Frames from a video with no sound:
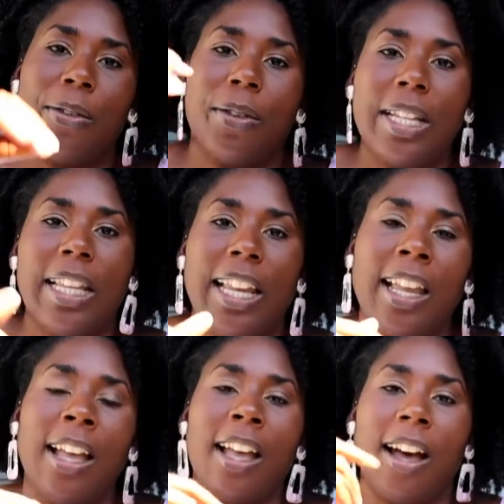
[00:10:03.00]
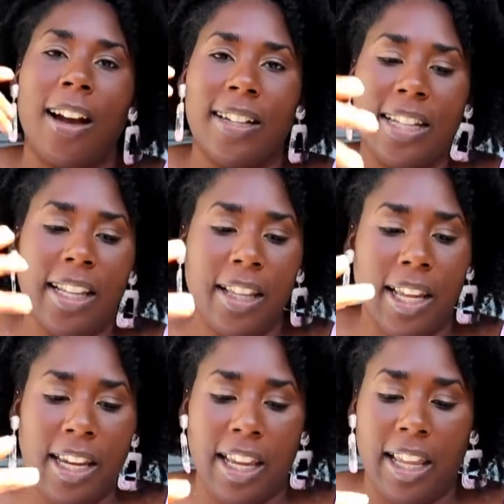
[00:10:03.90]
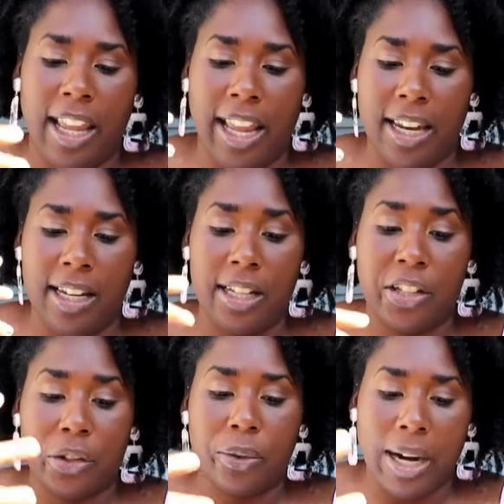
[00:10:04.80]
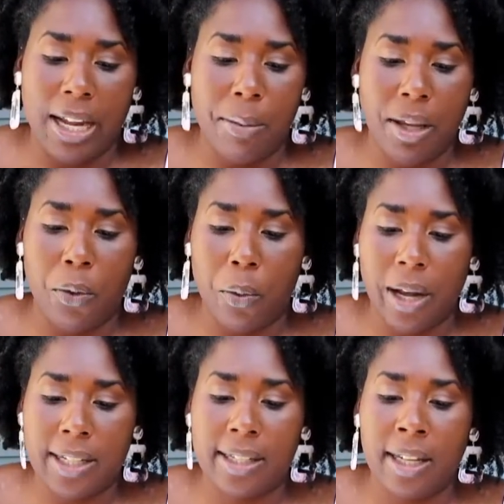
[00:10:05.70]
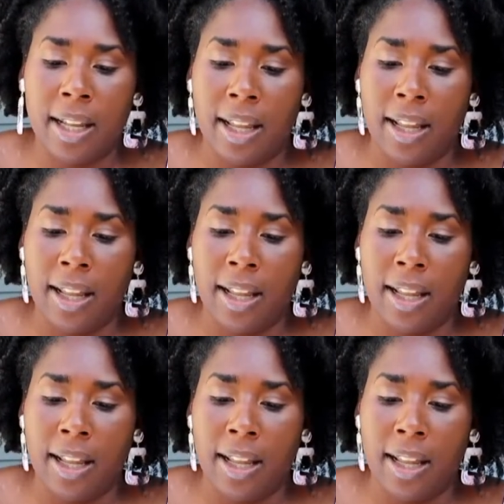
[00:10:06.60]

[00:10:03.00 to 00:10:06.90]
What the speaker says: like really articulating and describing what